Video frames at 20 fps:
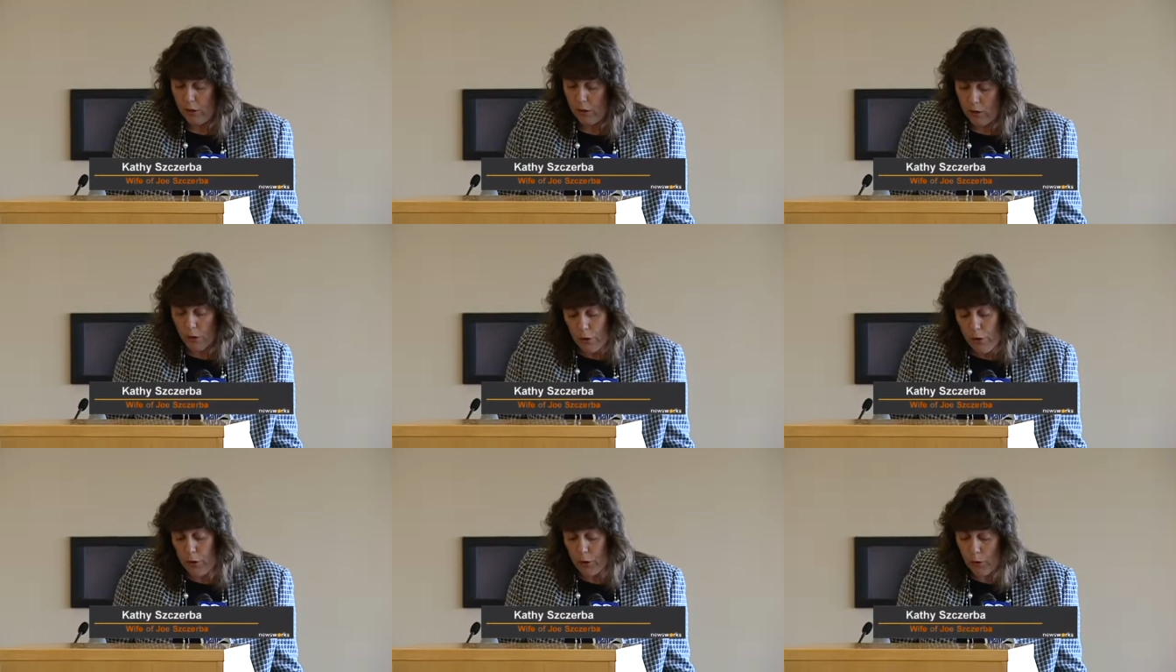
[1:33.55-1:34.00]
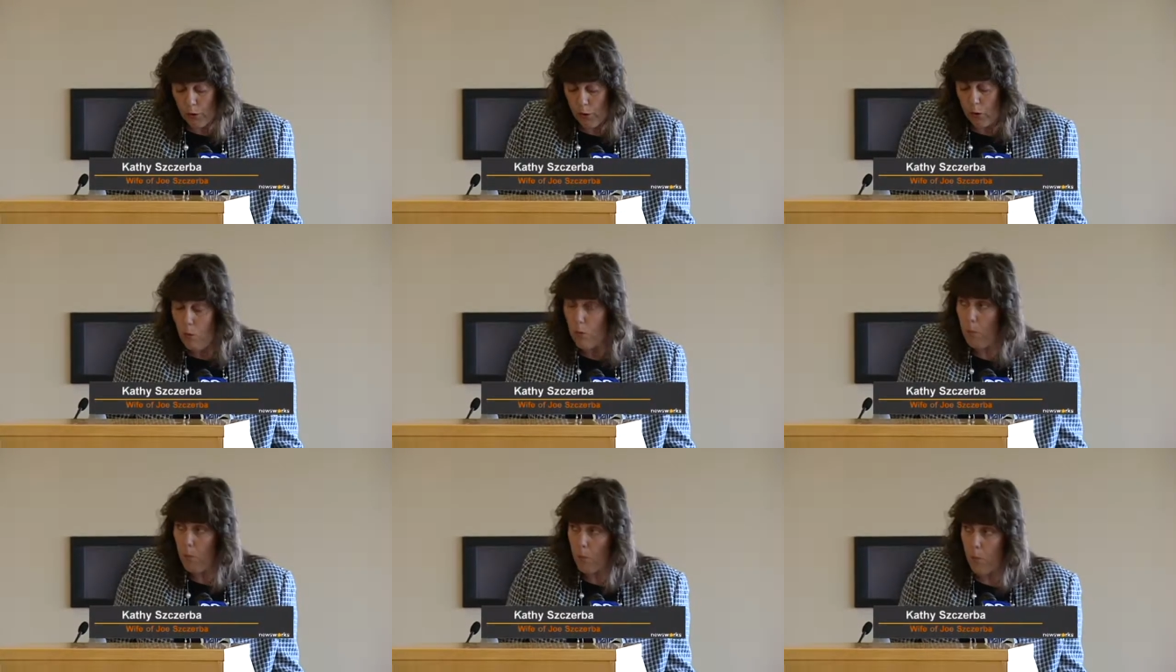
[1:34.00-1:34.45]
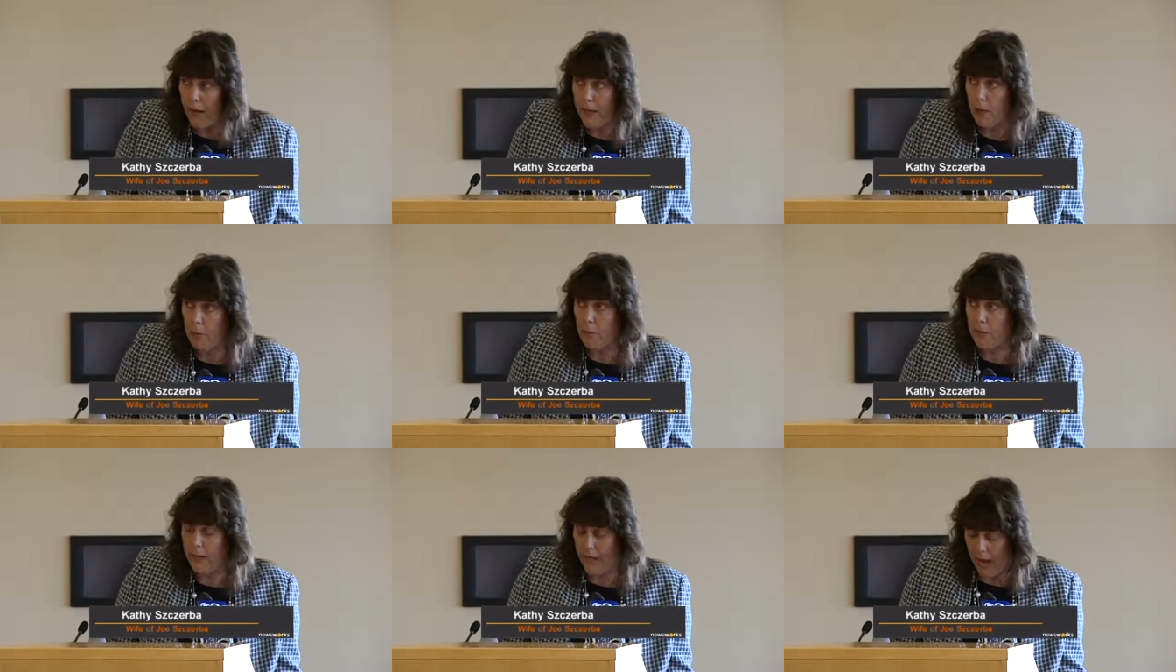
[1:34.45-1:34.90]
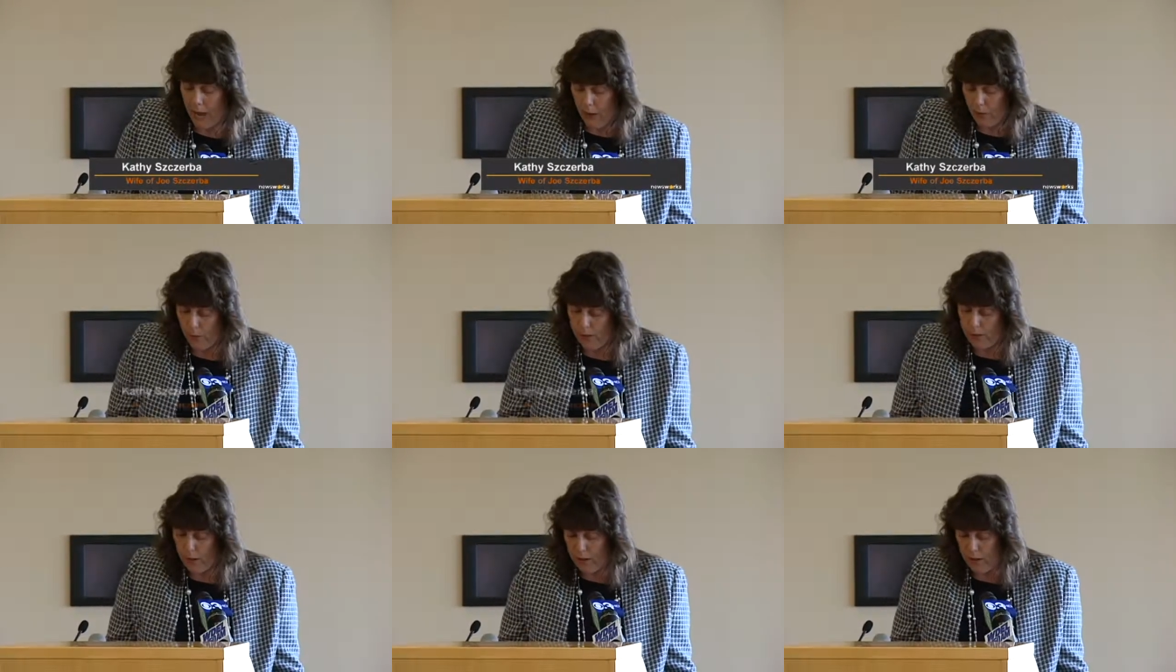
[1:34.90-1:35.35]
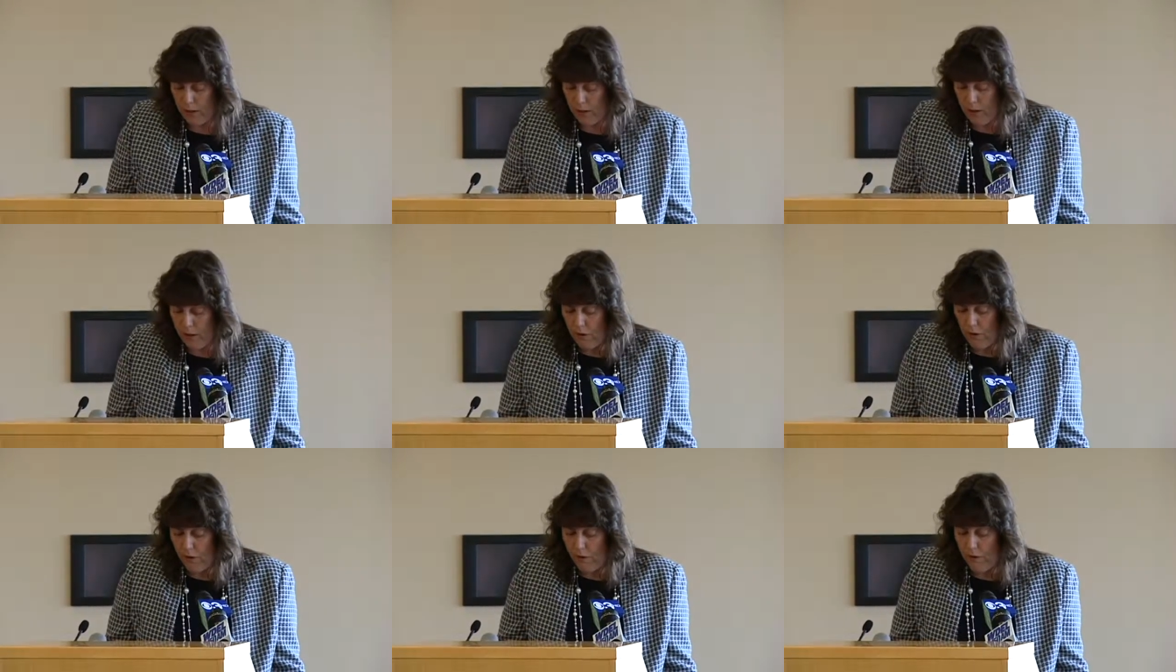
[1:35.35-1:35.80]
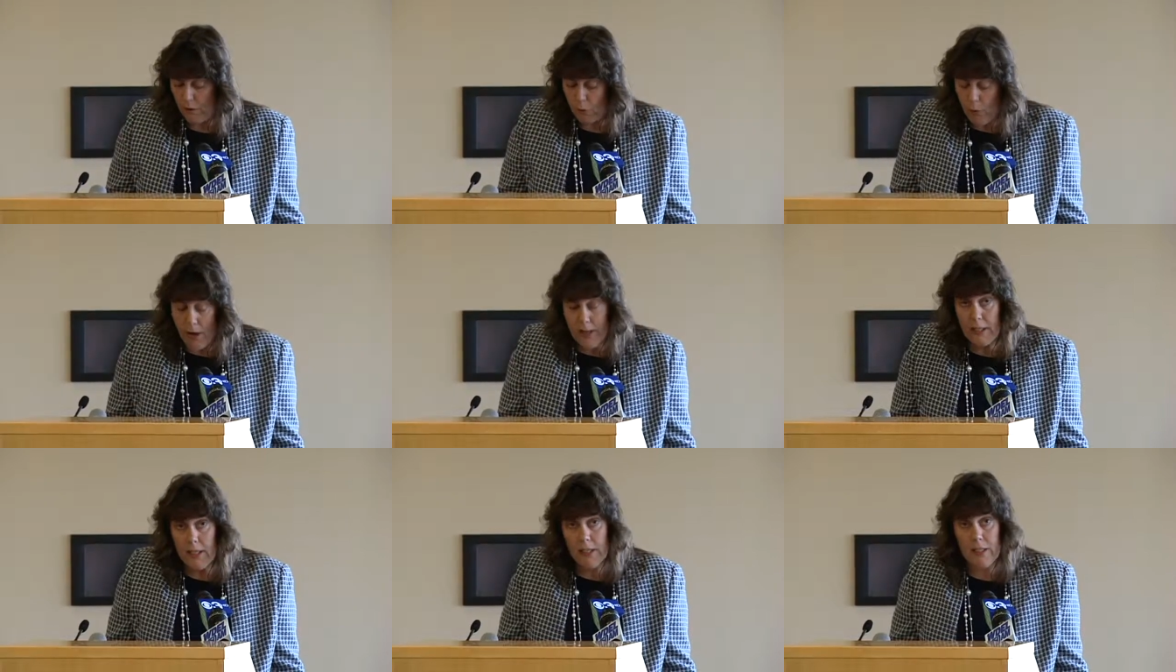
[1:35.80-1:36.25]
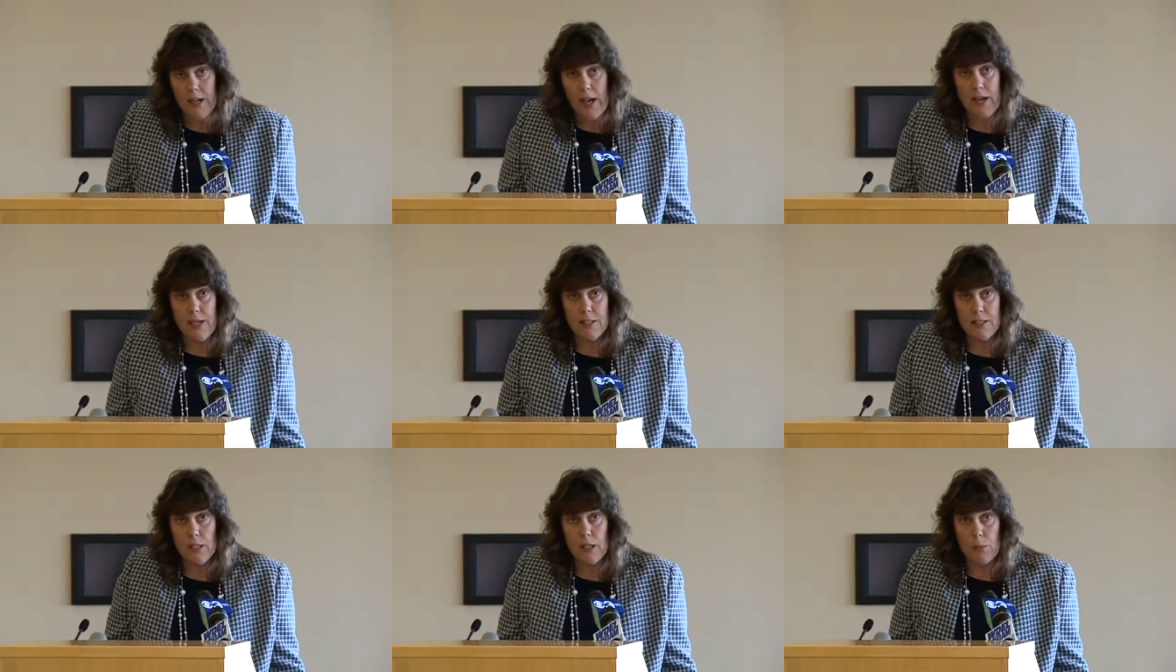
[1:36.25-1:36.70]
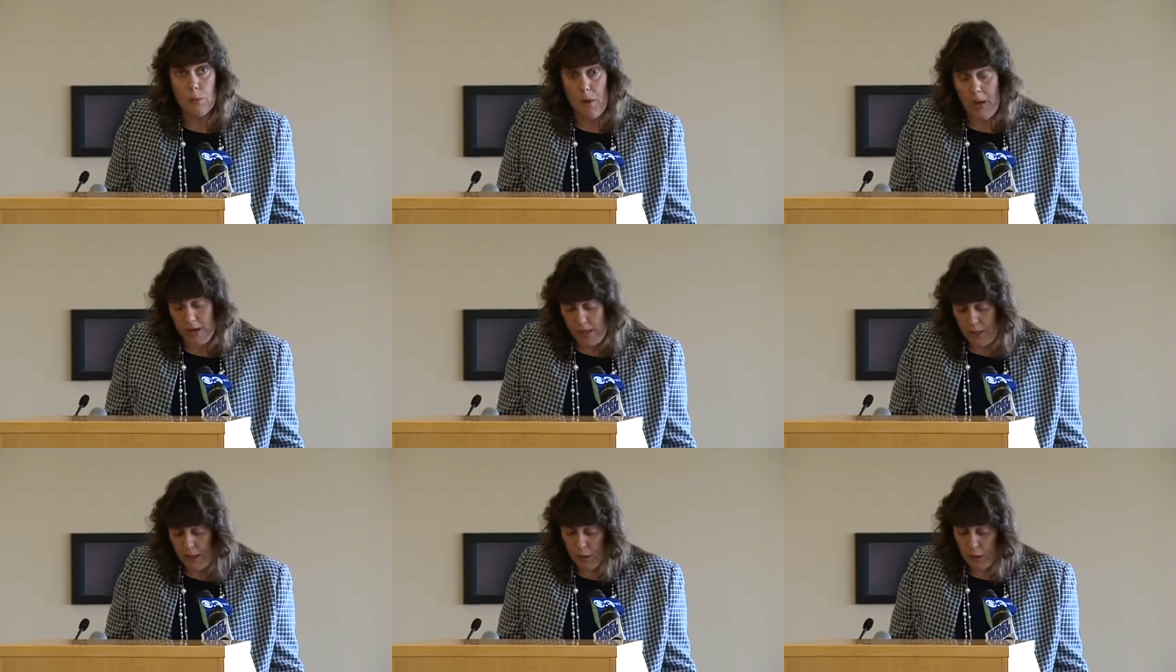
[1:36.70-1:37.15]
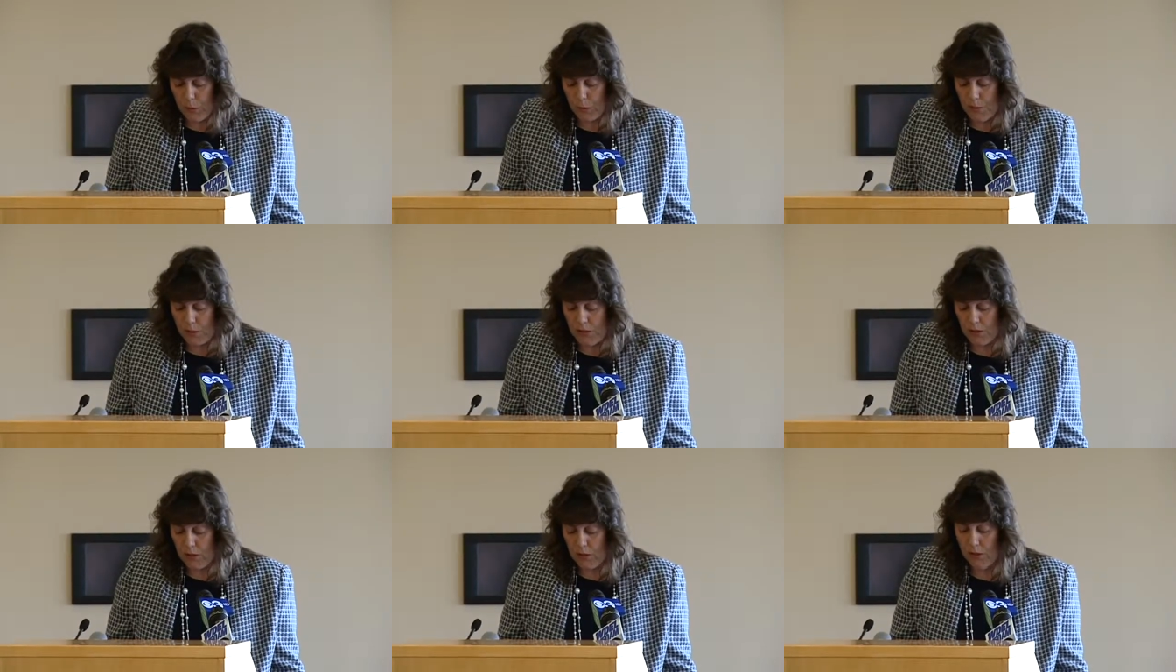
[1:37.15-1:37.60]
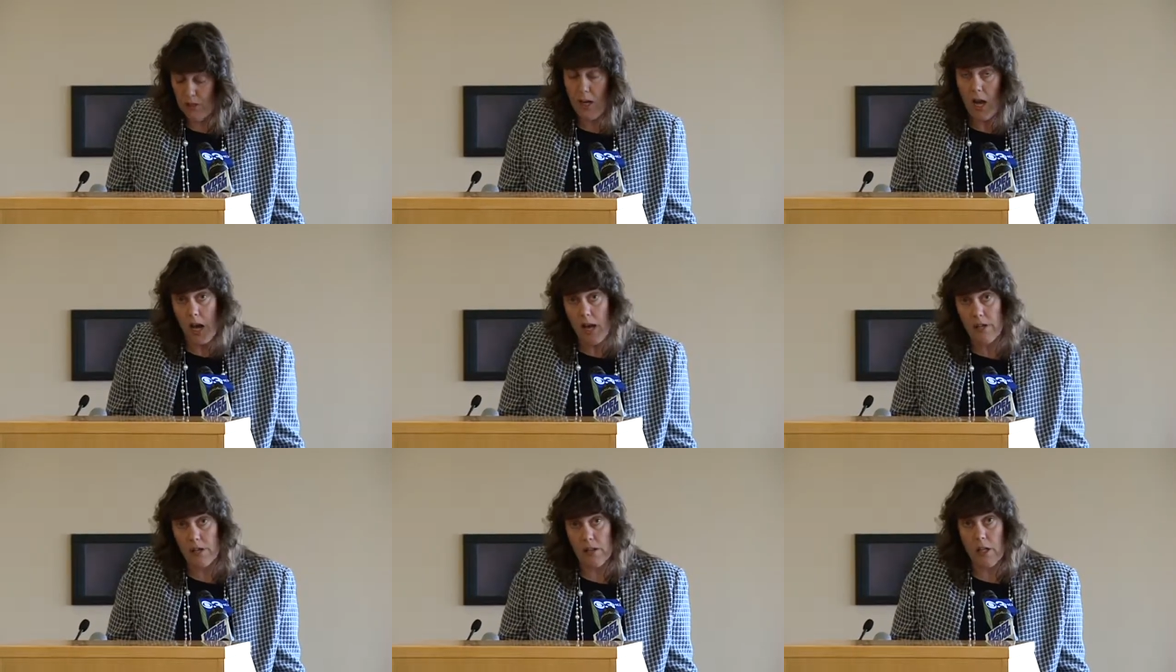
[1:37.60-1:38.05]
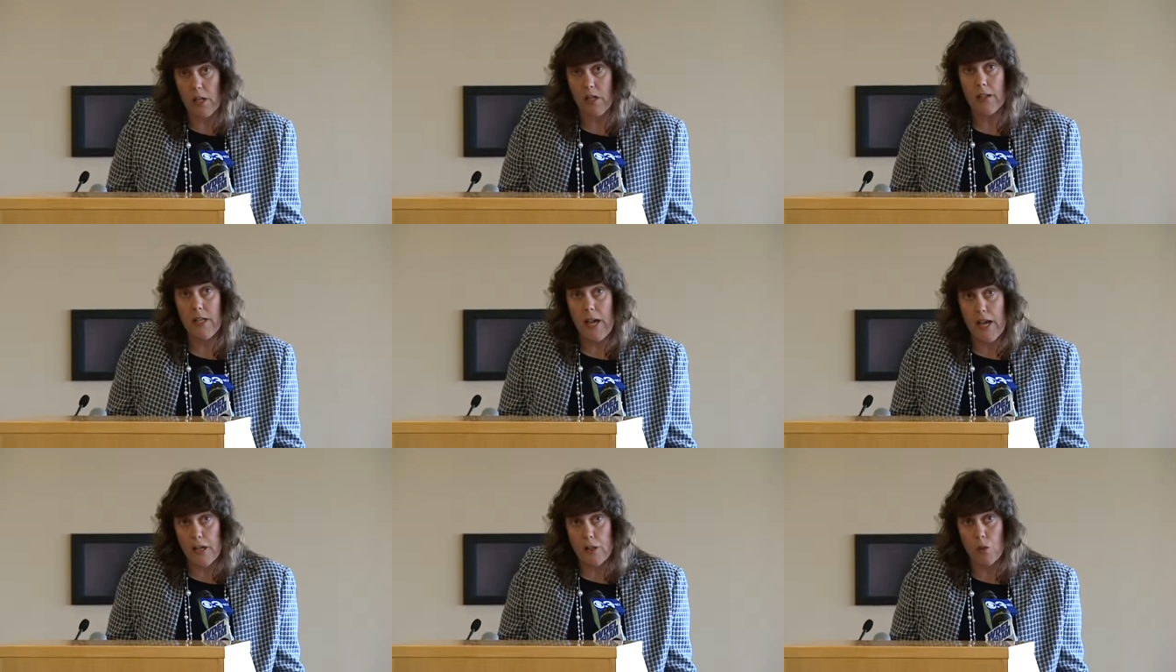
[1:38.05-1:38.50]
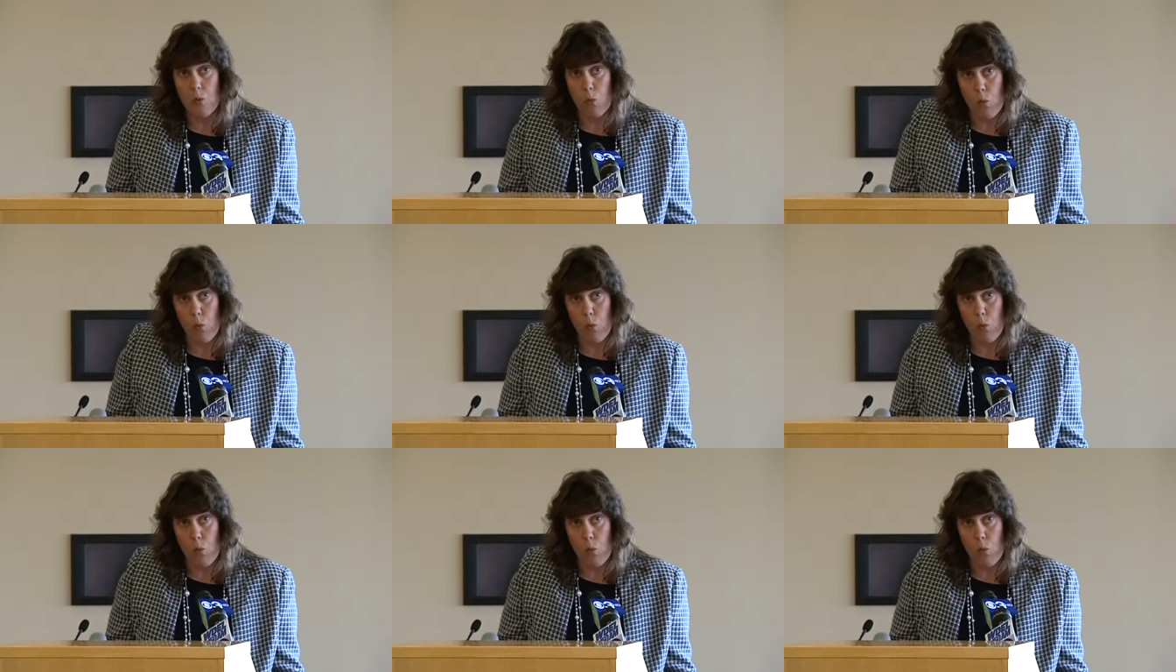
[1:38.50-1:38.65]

Colonel Mike McGowan for recognizing my husband's conduct as